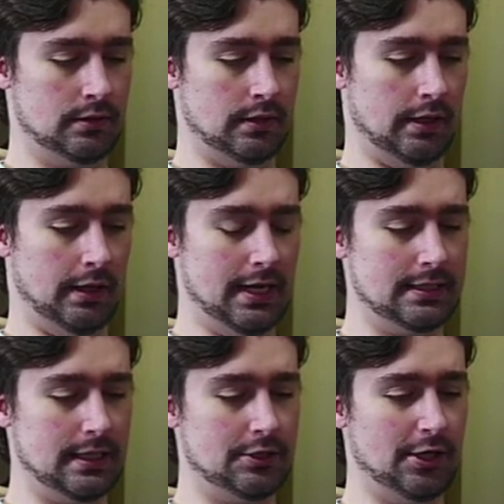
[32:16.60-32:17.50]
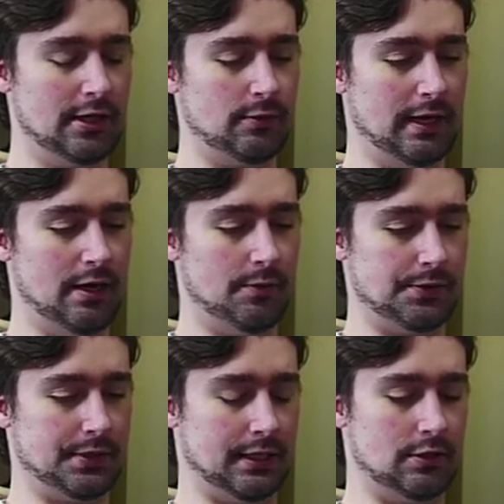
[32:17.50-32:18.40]
last I checked, we had
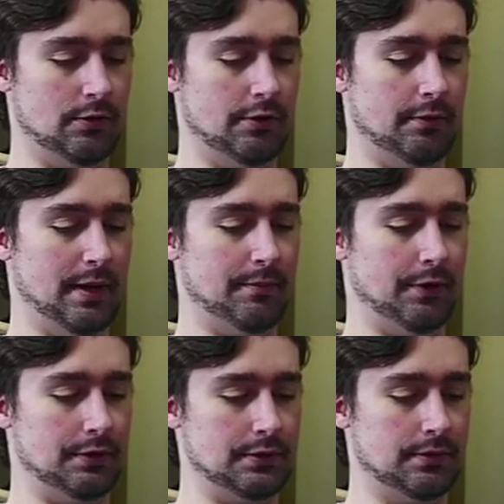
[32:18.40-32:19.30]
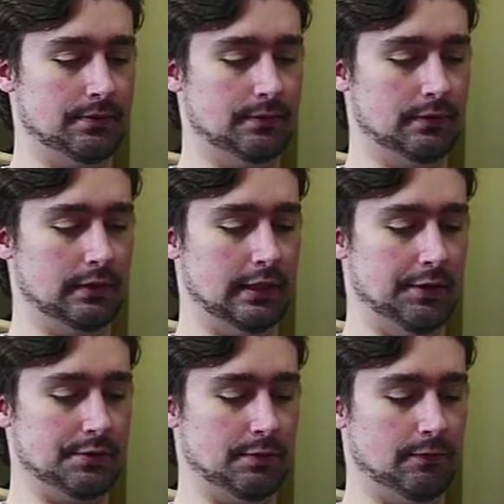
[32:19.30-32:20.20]
almost like 200 members, and that
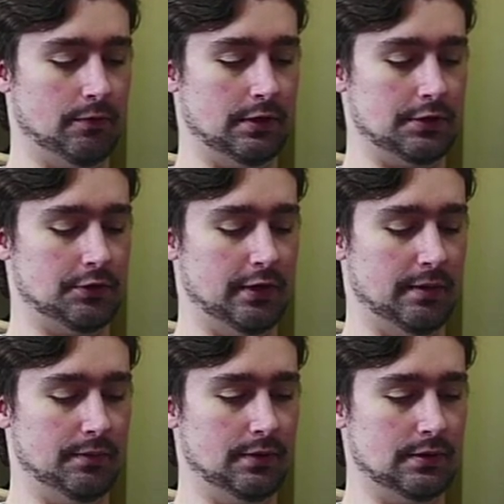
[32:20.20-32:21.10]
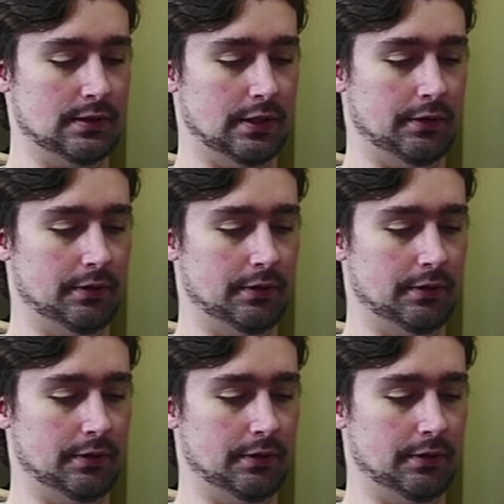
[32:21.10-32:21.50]
was before the stream. So